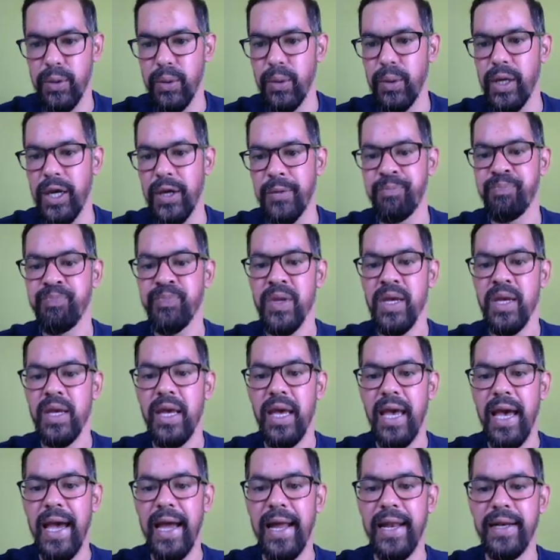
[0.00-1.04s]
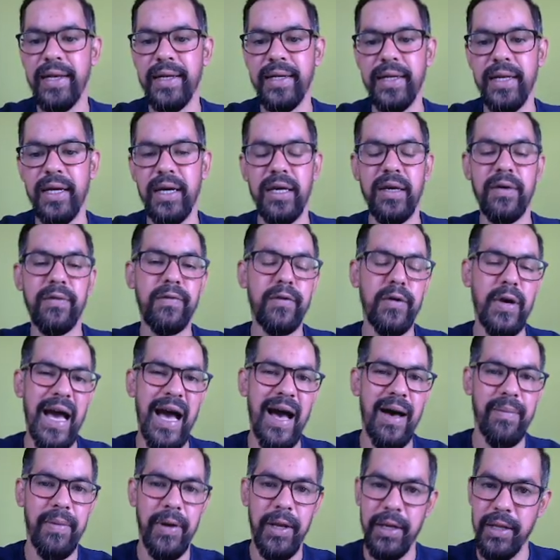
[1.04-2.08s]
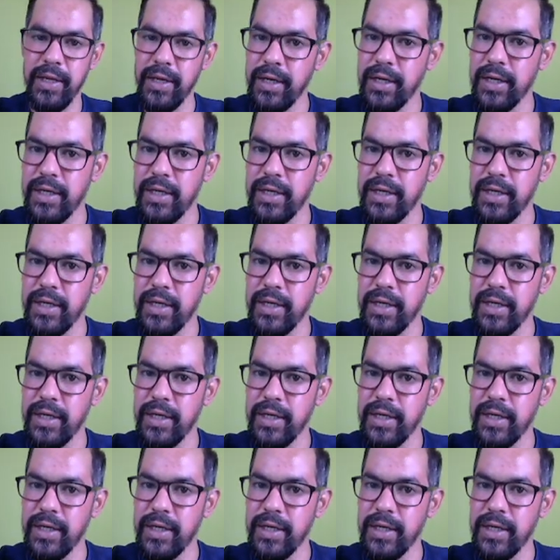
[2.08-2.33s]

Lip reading: Okay. And if you have any